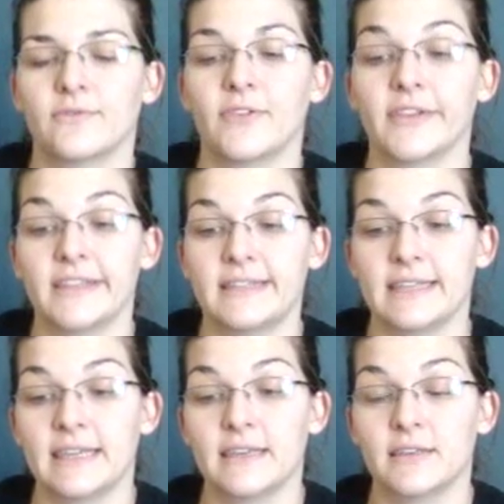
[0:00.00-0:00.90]

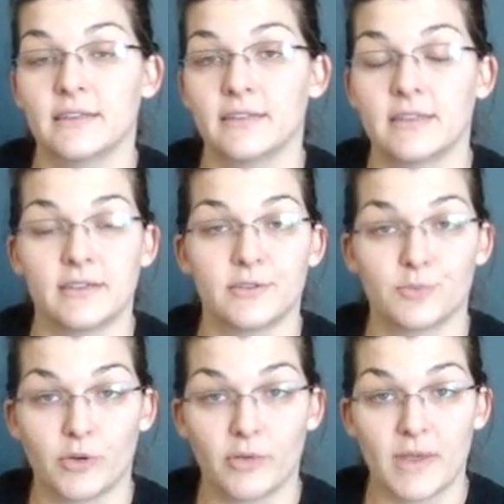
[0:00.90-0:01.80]
Felici in the
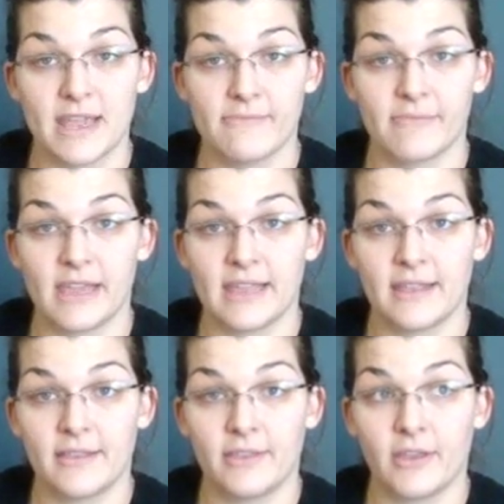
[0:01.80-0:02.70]
sport weight
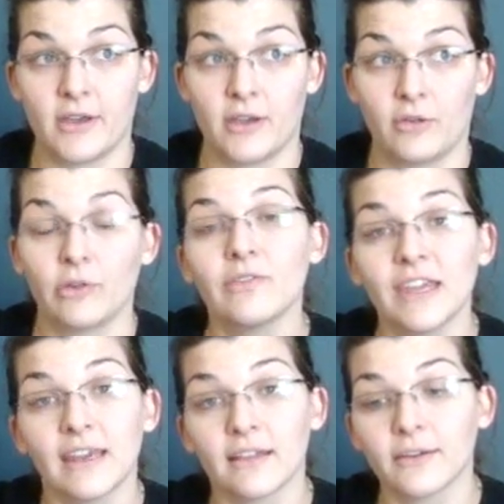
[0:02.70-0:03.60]
and the
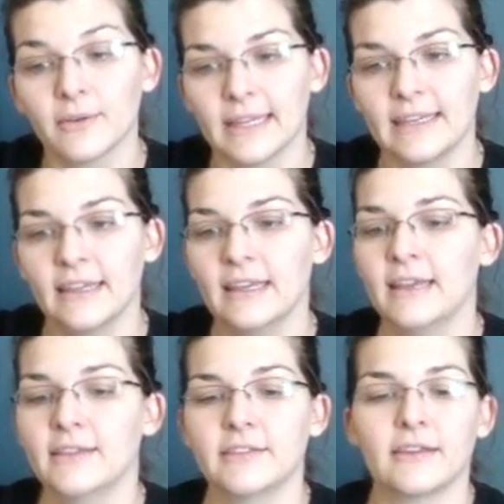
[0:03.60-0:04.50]
groovy color one,
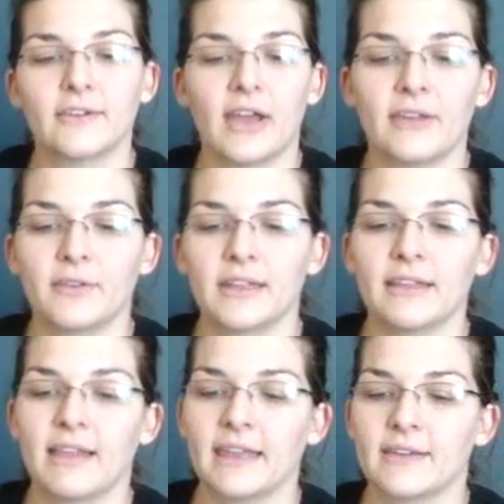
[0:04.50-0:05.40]
So I really
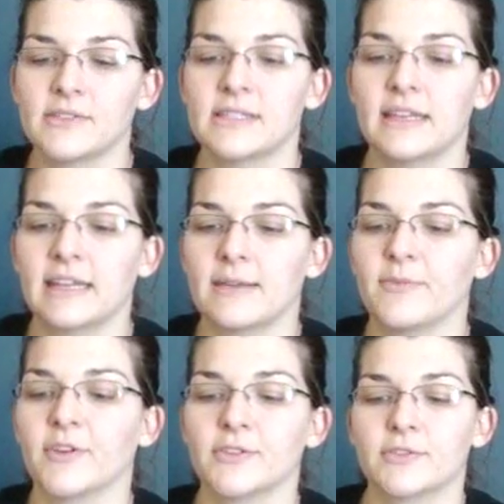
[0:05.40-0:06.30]
like how it's knitting up.
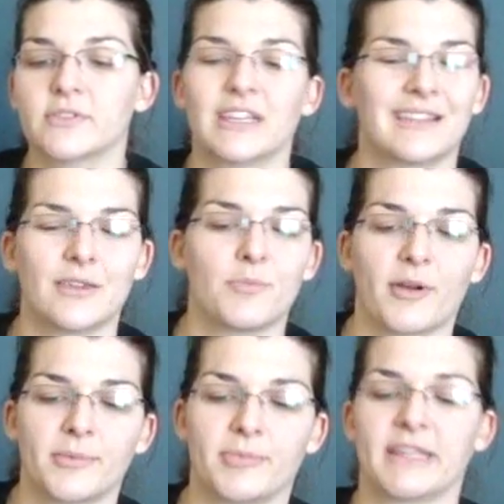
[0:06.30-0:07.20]
First, it, you
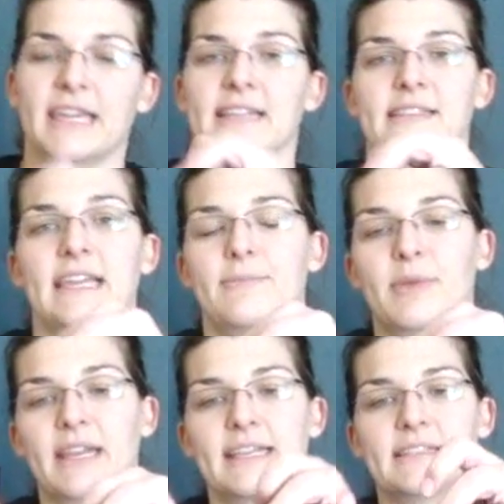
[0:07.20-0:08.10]
probably can't see it,
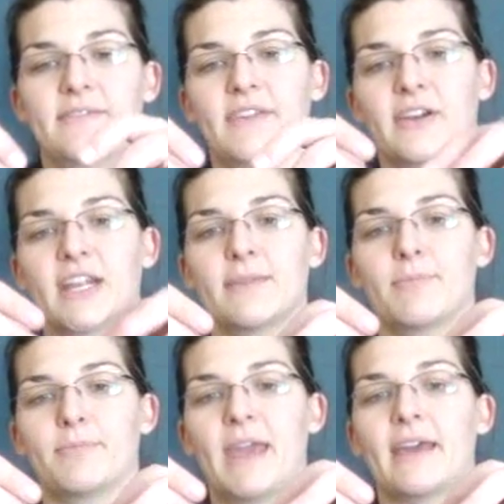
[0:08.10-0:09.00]
but it's a very
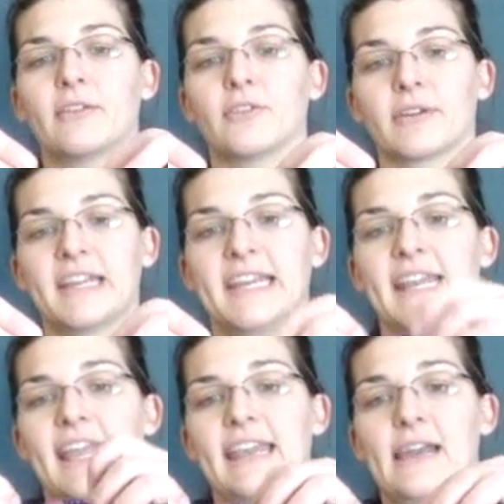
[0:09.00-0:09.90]
pale green
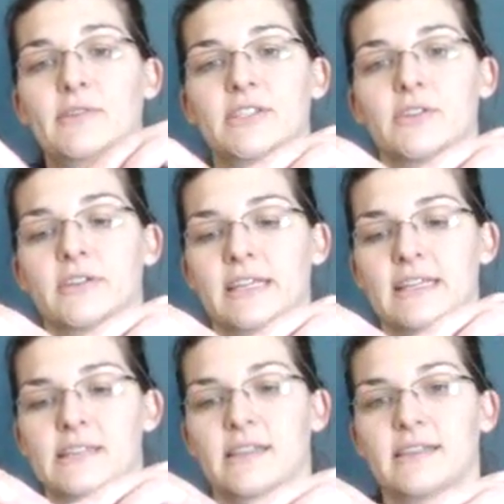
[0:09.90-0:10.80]
and now it's turning
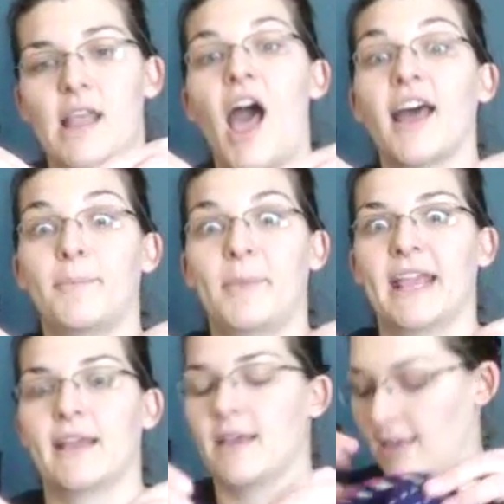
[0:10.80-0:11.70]
into this hot
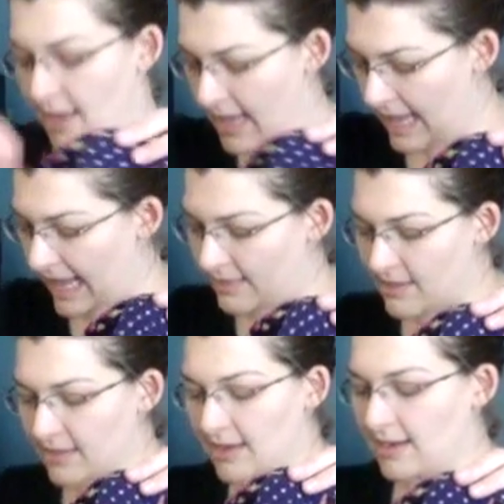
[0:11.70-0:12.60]
pink. And
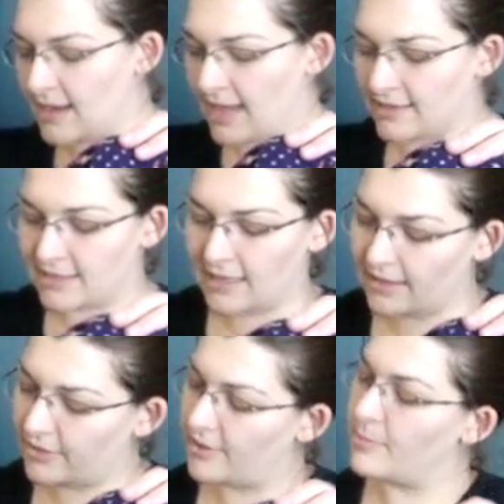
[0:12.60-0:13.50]
then the next
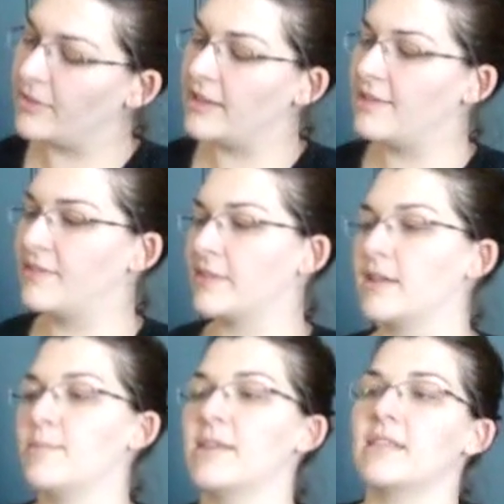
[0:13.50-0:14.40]
color I believe is
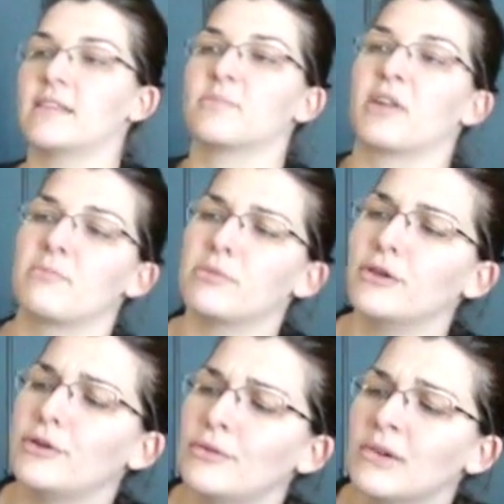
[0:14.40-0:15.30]
going to be this bright
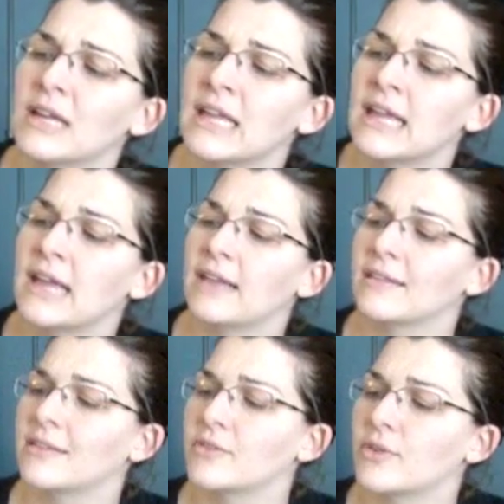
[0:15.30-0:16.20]
blue. And
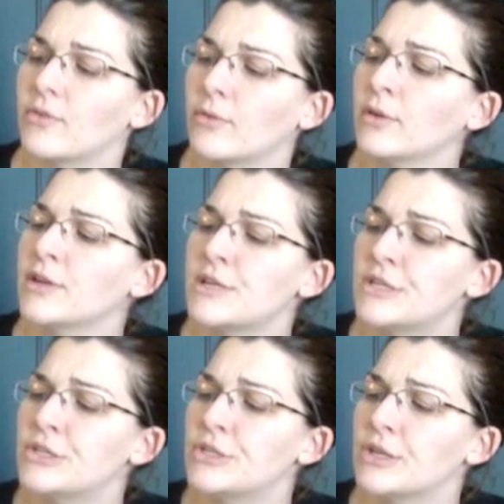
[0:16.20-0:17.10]
there's an
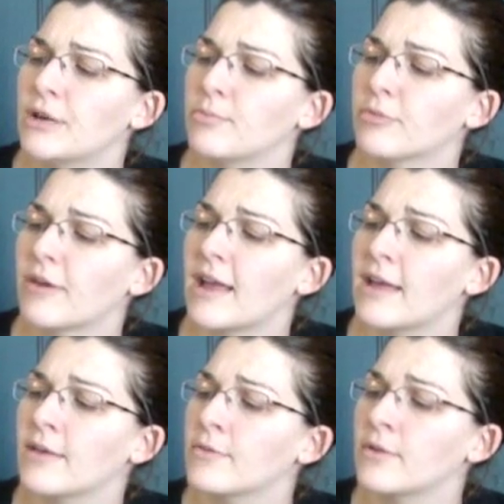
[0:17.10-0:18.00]
orange, a
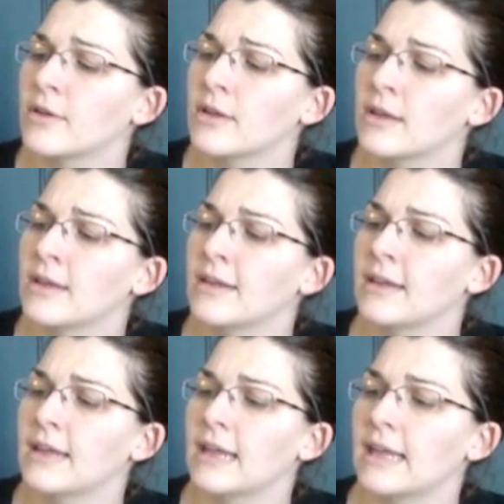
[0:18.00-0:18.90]
brown,
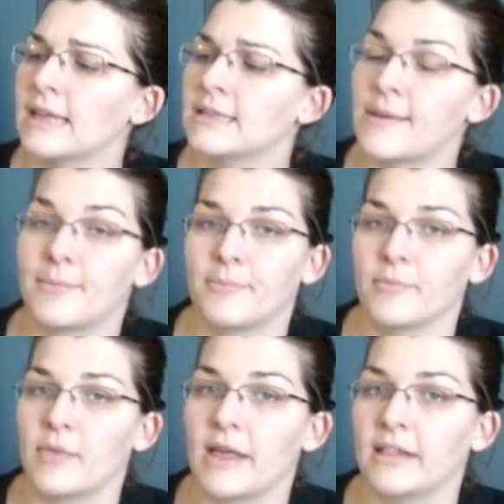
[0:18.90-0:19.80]
and
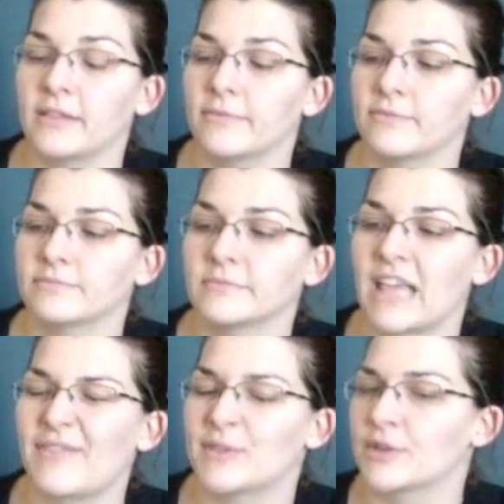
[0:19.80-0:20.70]
a, a
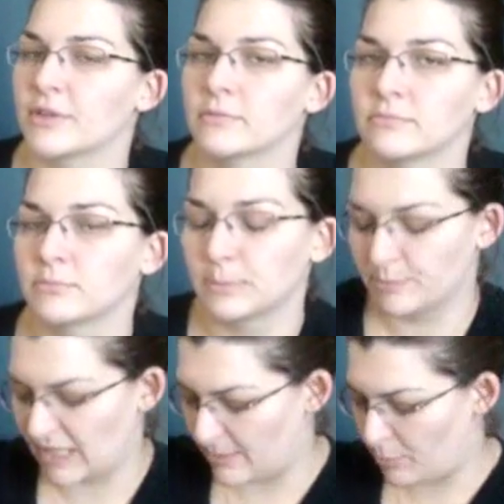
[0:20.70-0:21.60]
lavender
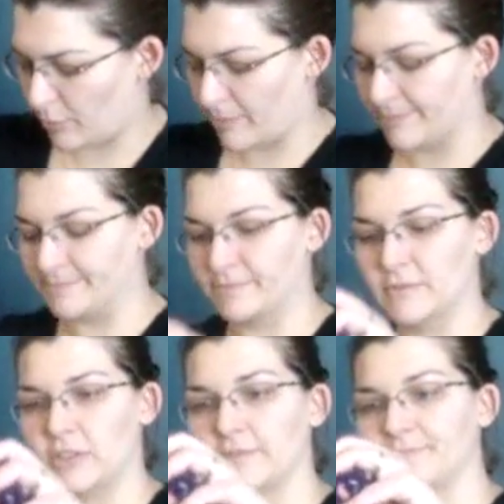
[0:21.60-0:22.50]
type purple.
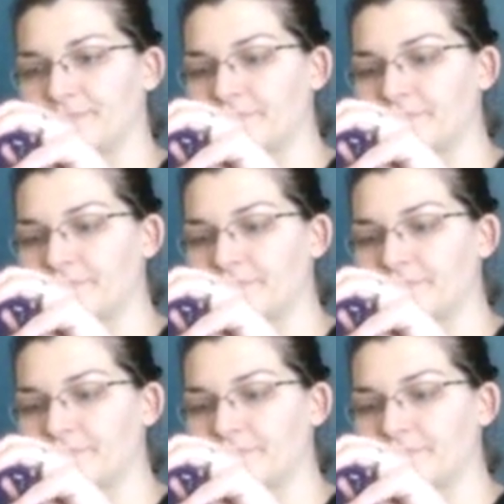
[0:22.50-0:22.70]
So